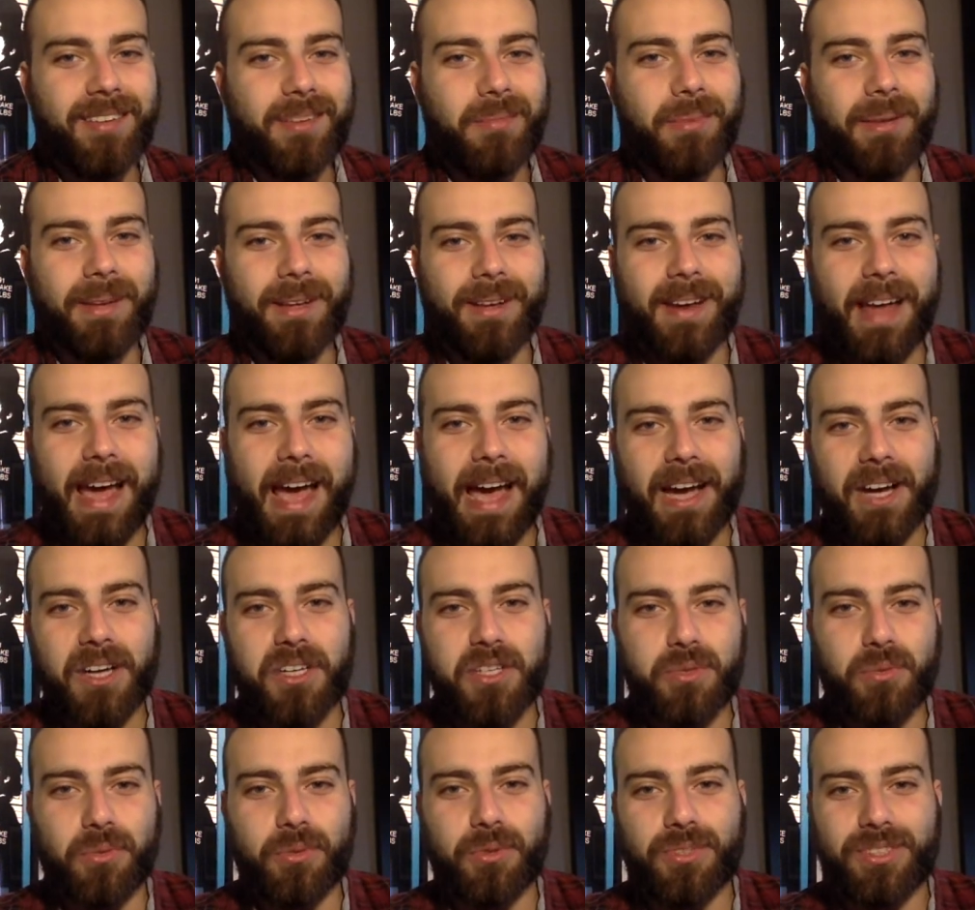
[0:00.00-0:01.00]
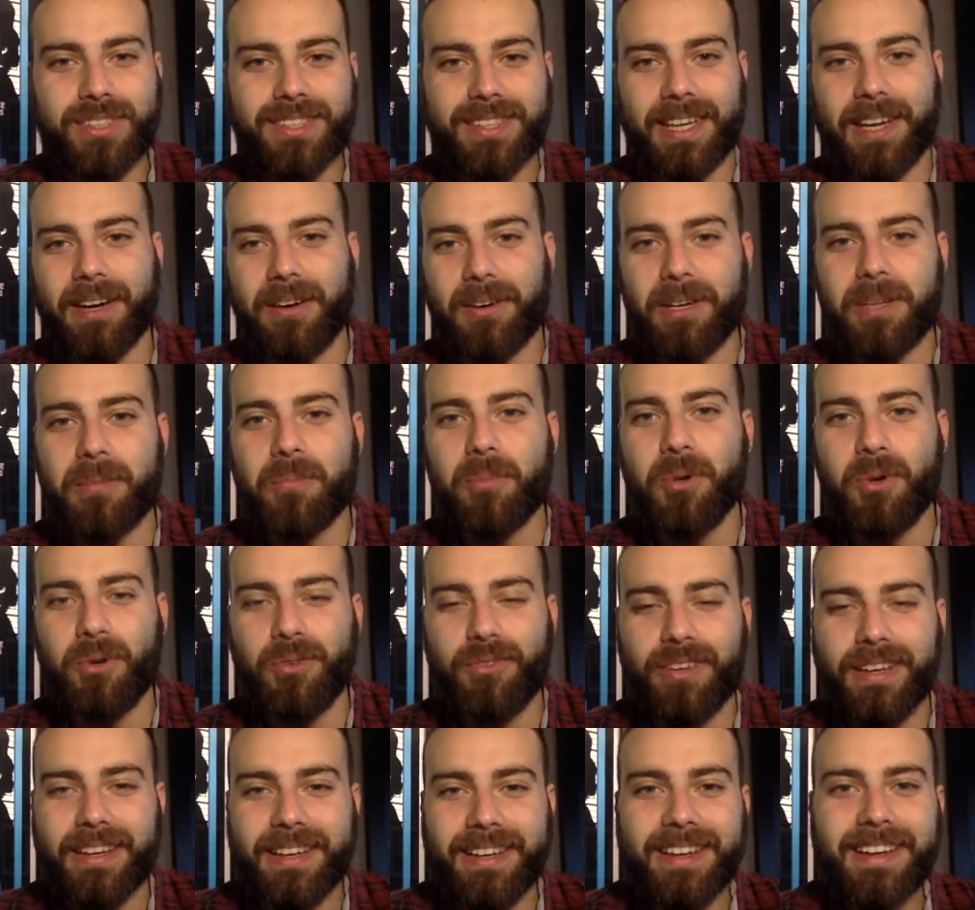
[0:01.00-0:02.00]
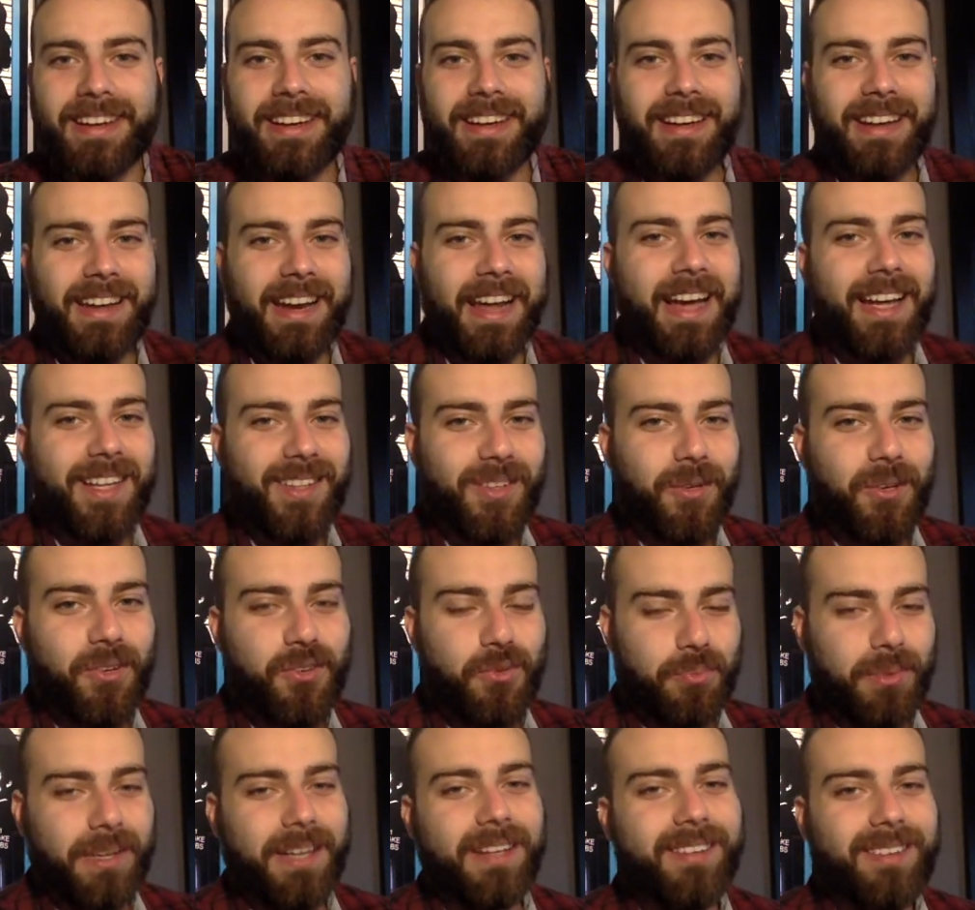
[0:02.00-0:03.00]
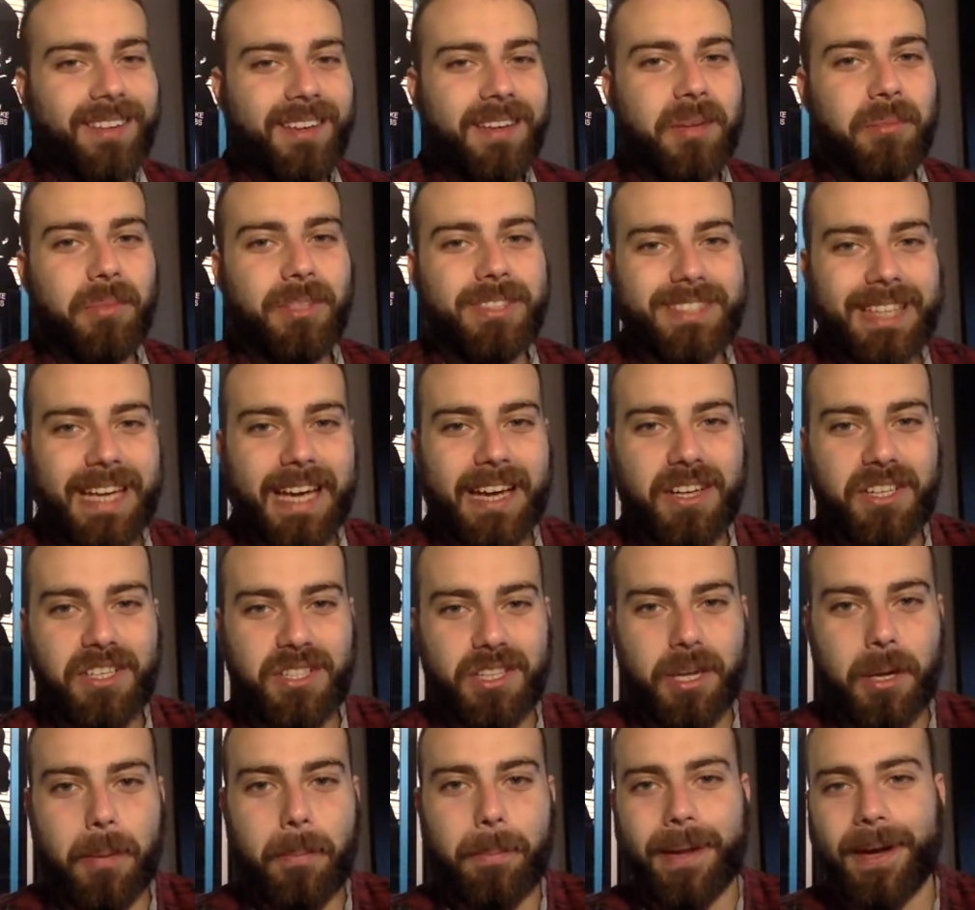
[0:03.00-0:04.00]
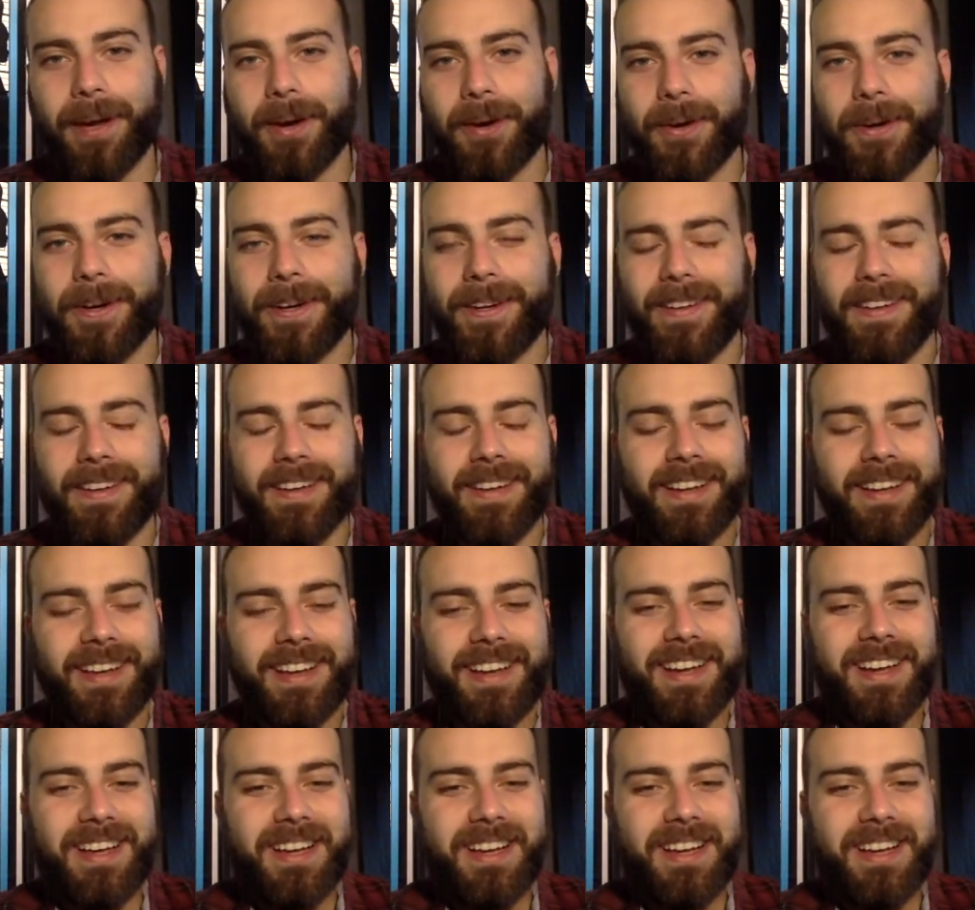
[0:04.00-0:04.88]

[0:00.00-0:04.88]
to be an actual scary movie, and I had to explain to him it's actually a parody.